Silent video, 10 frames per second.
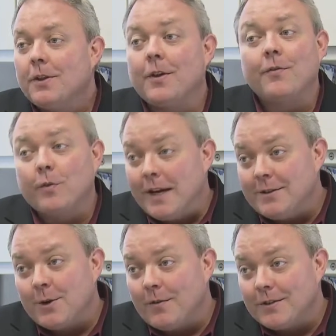the free
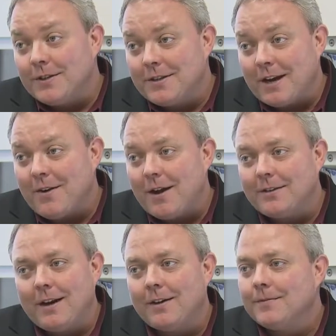services that are out
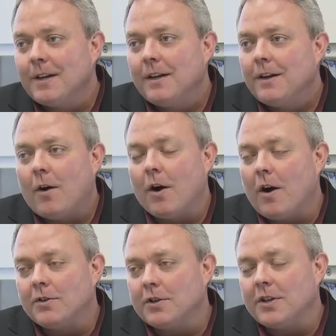there
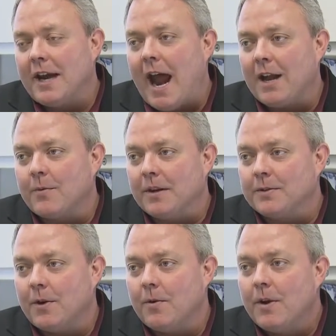are just inadequate.
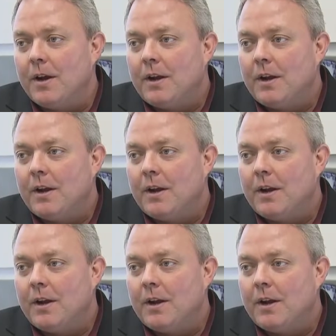So